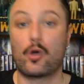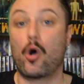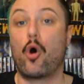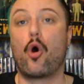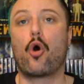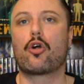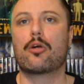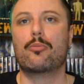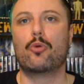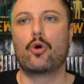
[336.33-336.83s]

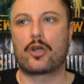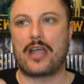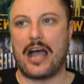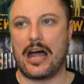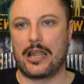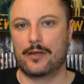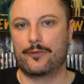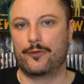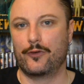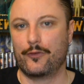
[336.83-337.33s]
or a more
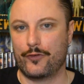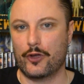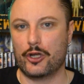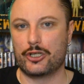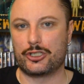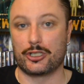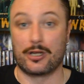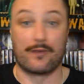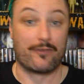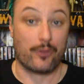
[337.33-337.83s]
colourful
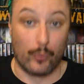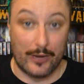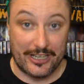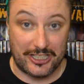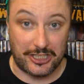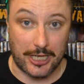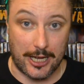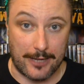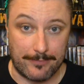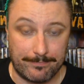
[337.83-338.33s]
version of The
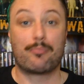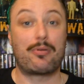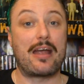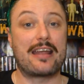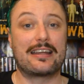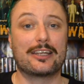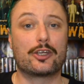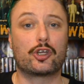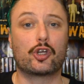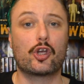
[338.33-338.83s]
Witcher.
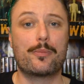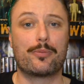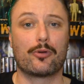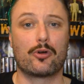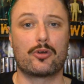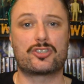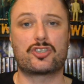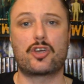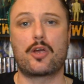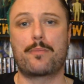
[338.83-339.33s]
Bradley Cooper
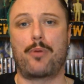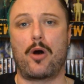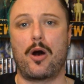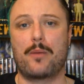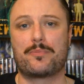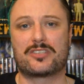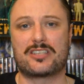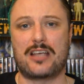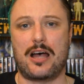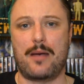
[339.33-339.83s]
also
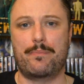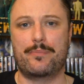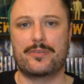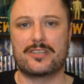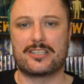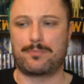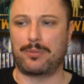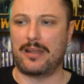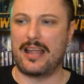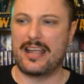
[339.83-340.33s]
pops up
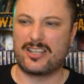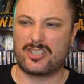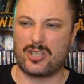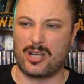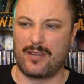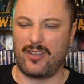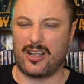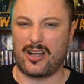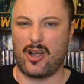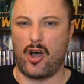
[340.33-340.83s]
as playing
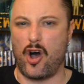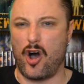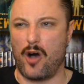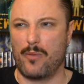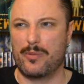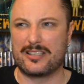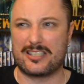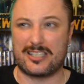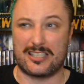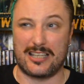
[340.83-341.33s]
sort of like a
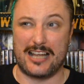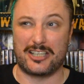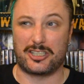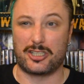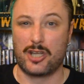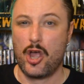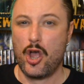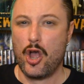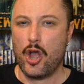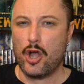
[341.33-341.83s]
hobbit
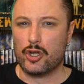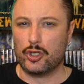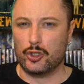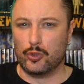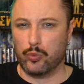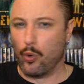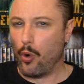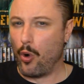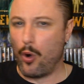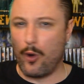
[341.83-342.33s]
slash
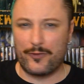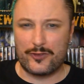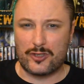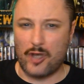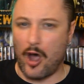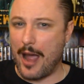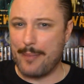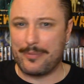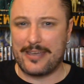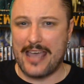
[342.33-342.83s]
dwarf
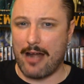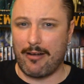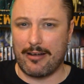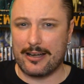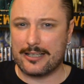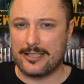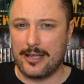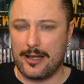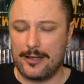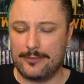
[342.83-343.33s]
type
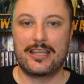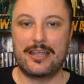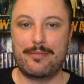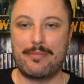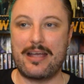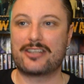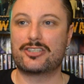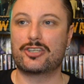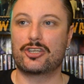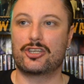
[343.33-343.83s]
character. He
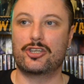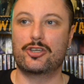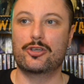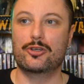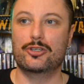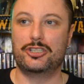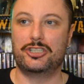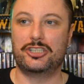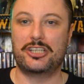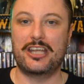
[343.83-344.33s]
makes a
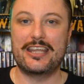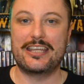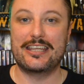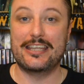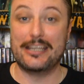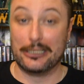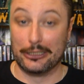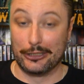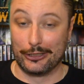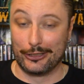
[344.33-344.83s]
cute,
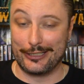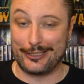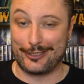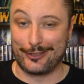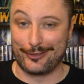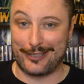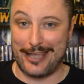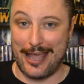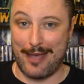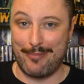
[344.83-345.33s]
cheeky
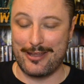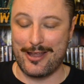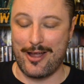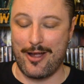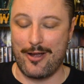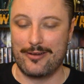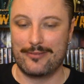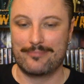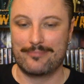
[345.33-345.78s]
little cameo.